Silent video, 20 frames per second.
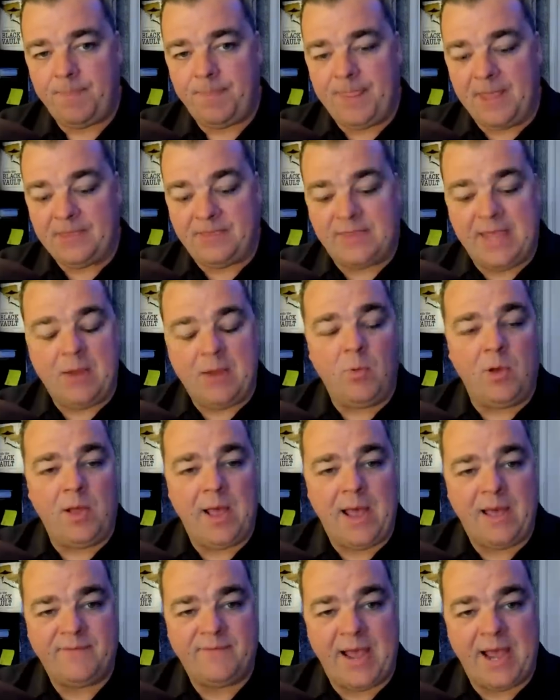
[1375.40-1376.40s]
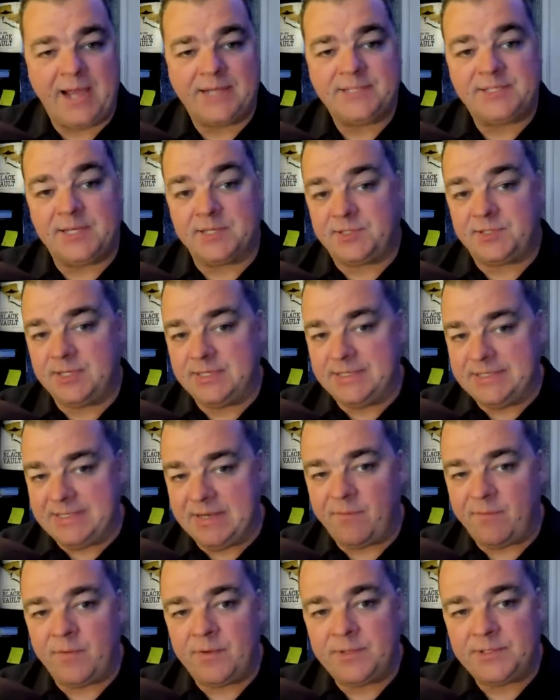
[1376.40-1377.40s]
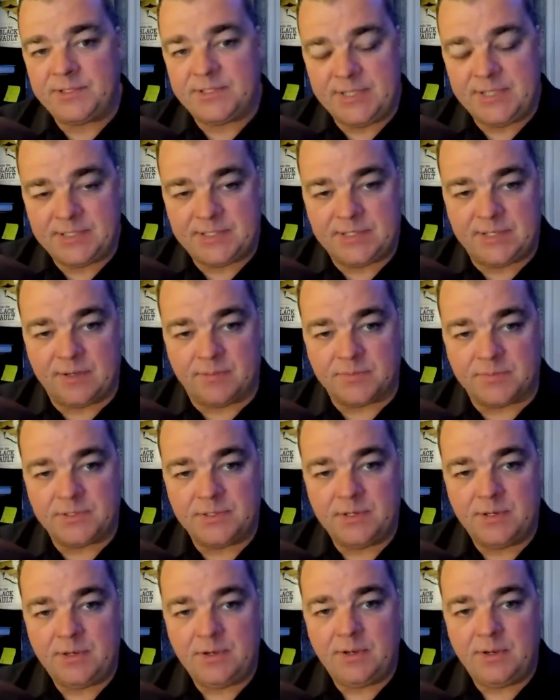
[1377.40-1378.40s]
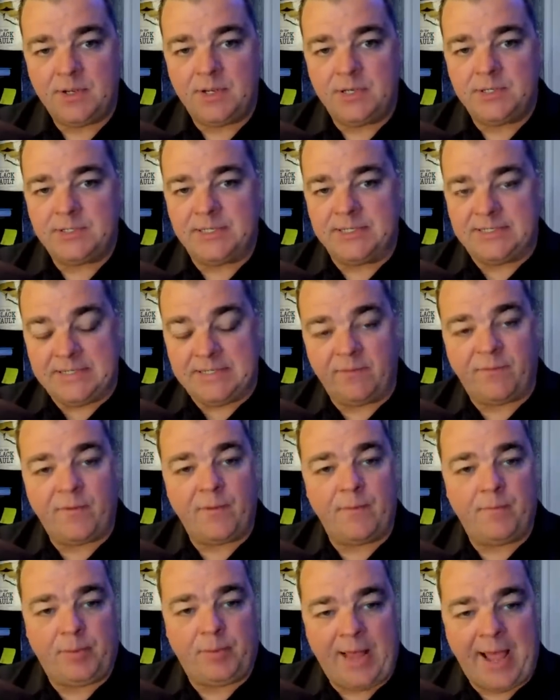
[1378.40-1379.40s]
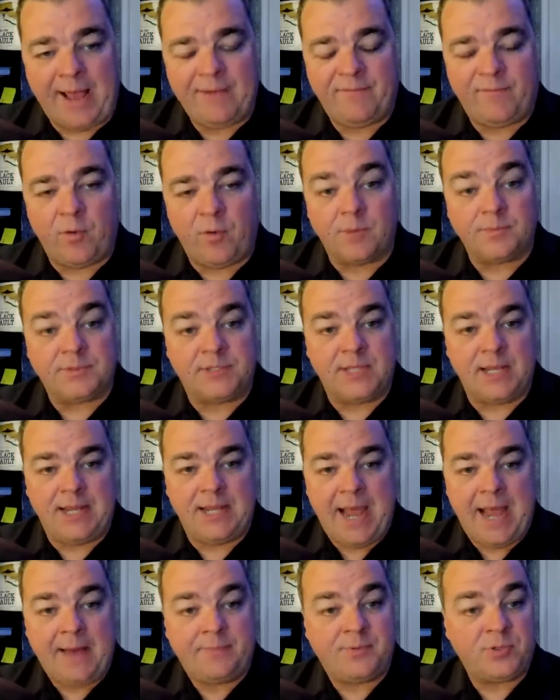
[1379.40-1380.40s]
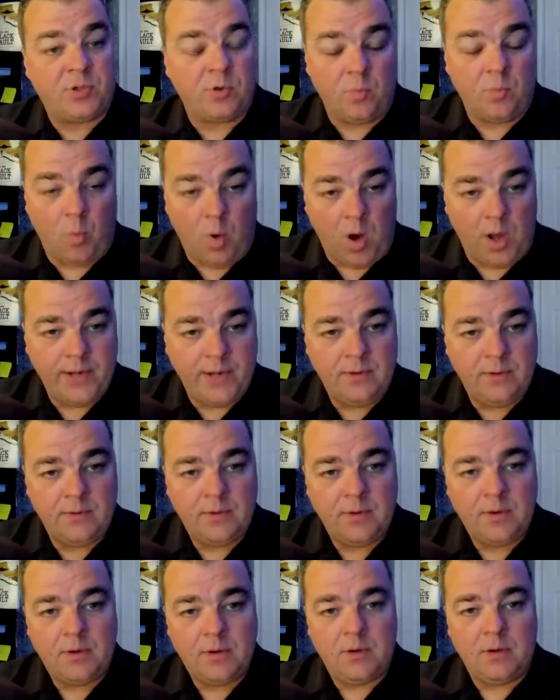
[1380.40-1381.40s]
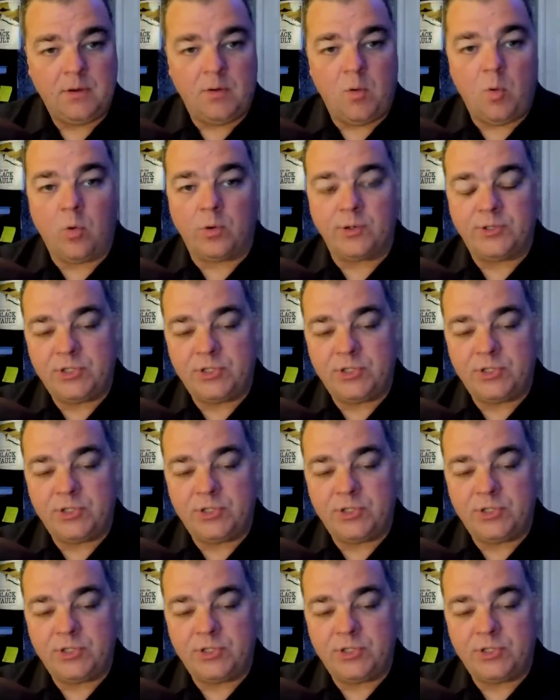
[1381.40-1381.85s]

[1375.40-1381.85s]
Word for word: that they will have access to different systems to different platforms that captured one or